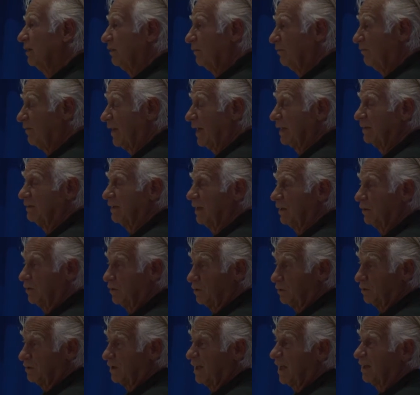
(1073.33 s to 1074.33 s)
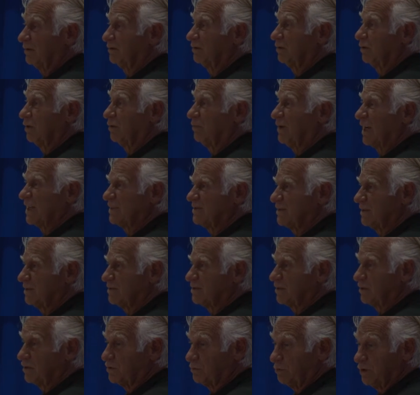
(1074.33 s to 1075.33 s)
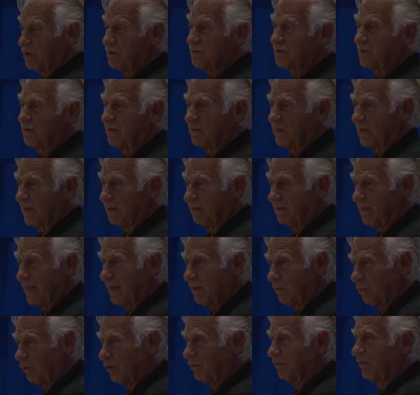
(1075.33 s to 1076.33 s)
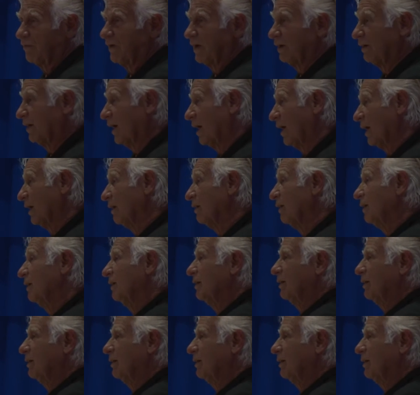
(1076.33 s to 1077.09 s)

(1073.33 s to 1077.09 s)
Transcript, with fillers: In fact, they're called actinomycetes because we used to think they were fungi